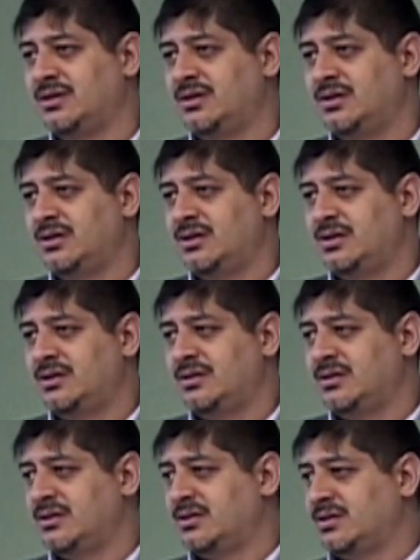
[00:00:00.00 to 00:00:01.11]

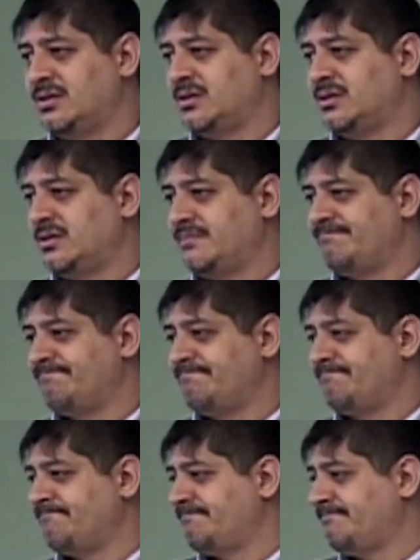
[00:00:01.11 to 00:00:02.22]

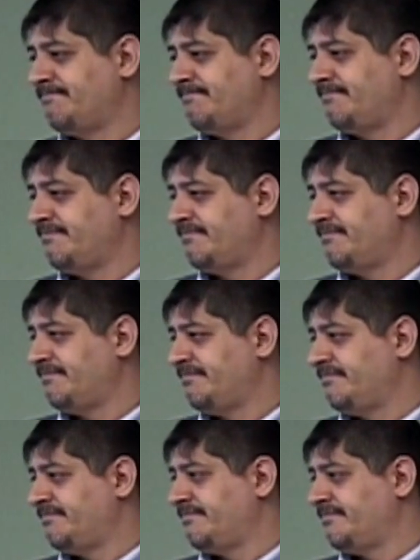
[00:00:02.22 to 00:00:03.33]

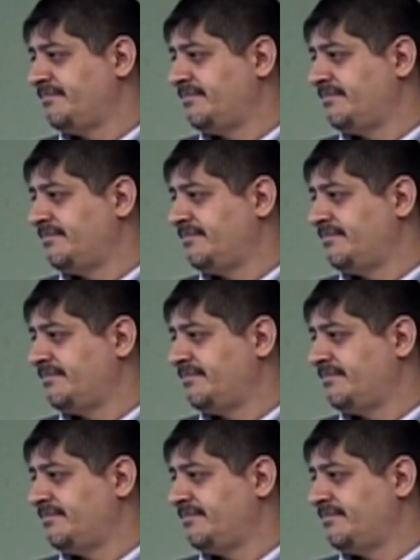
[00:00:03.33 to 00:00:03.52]
(no one is talking)